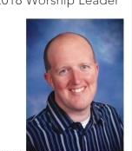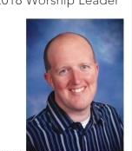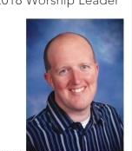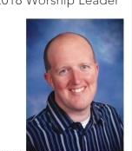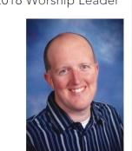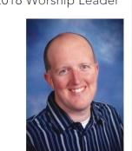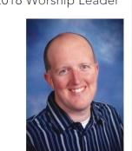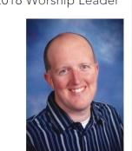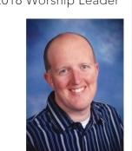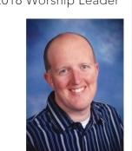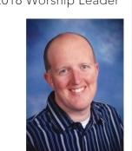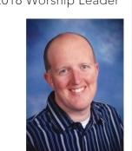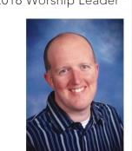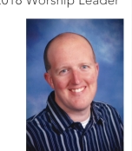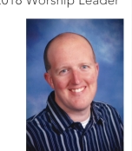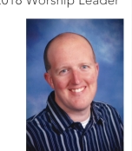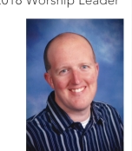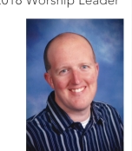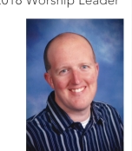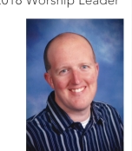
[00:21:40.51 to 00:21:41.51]

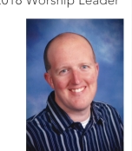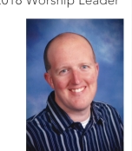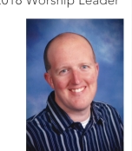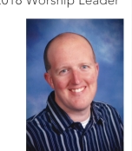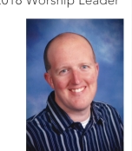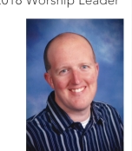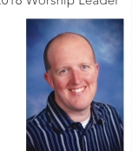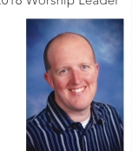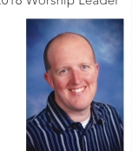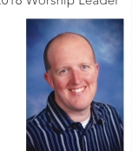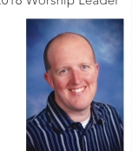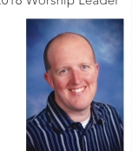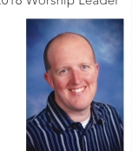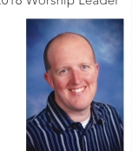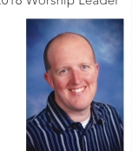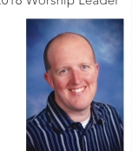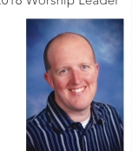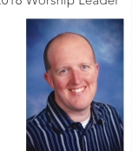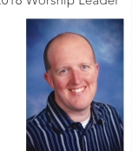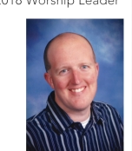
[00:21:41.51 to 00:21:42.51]

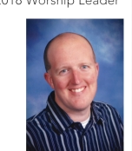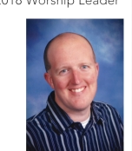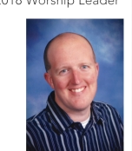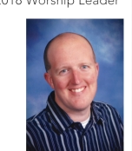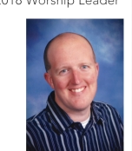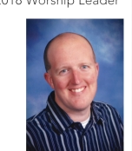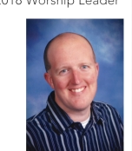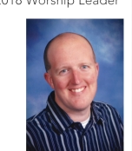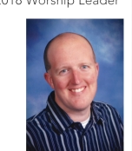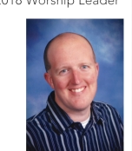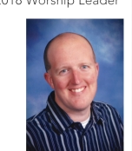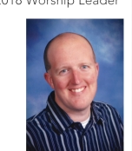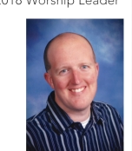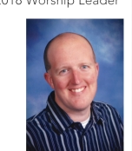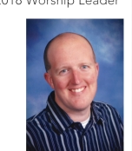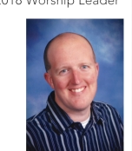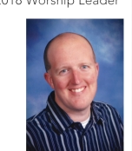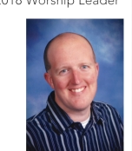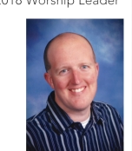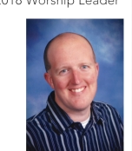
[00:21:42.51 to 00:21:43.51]

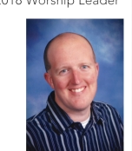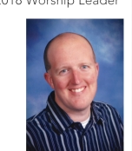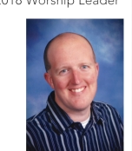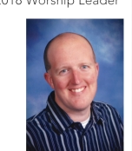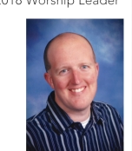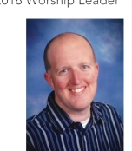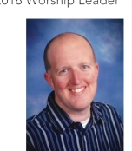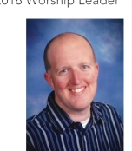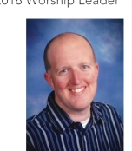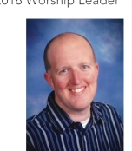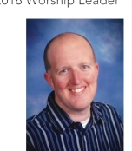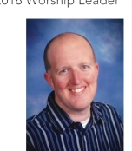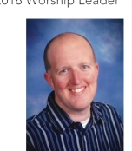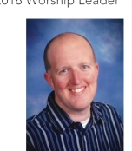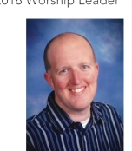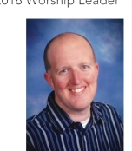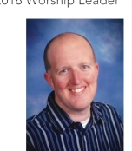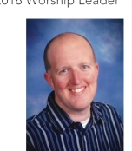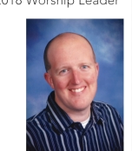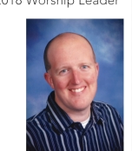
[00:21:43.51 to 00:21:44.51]

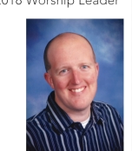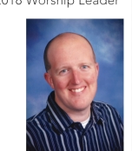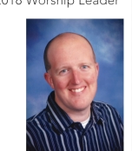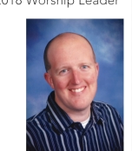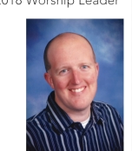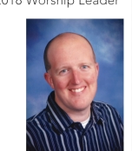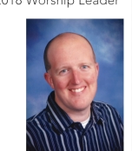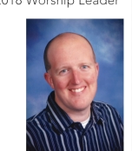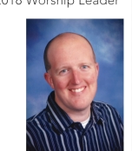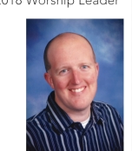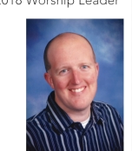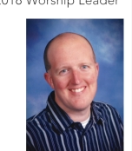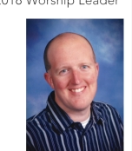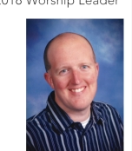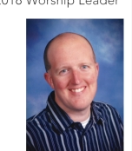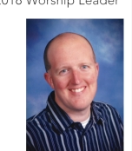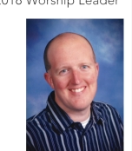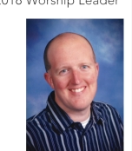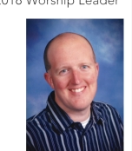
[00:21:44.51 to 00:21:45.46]
[no speech]